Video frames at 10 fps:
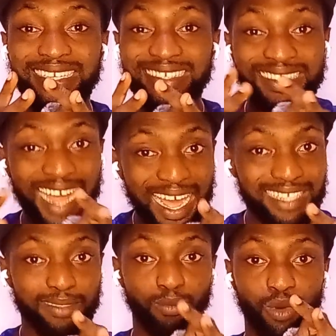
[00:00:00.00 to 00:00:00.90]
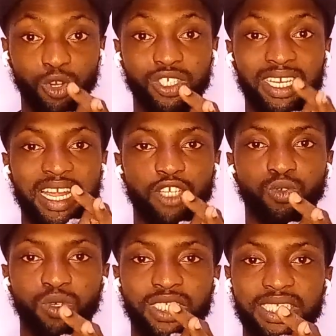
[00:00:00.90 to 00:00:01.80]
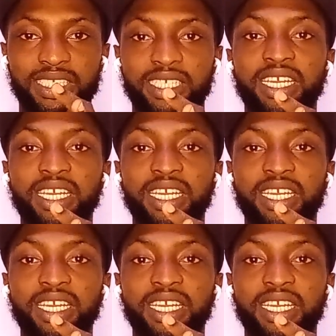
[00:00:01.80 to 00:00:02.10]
that much large quantity.